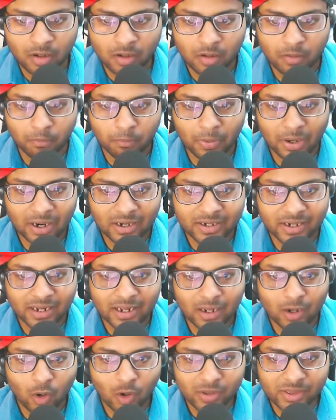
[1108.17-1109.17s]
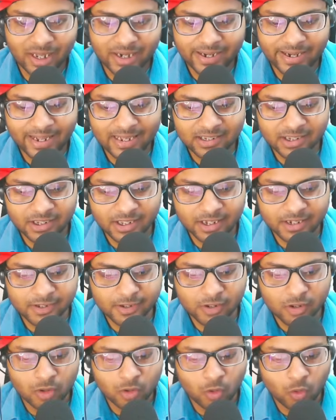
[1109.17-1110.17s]
But on the day
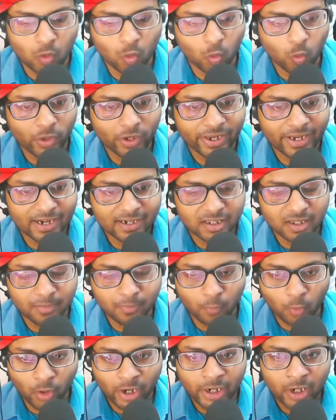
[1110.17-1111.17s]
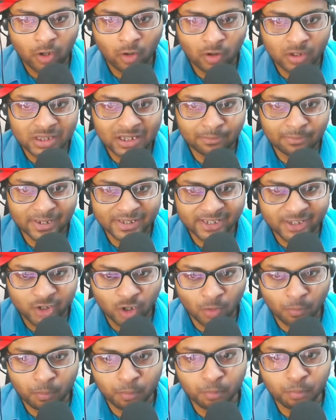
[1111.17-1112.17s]
6, we get the point on the basis
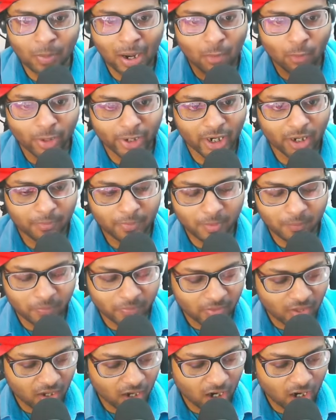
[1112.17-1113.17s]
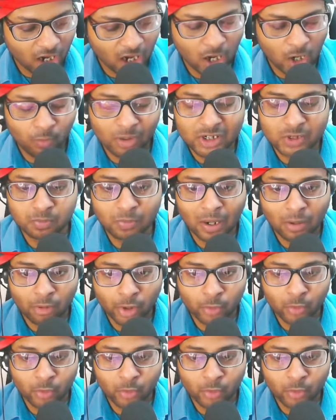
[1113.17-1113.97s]
of power up. How much power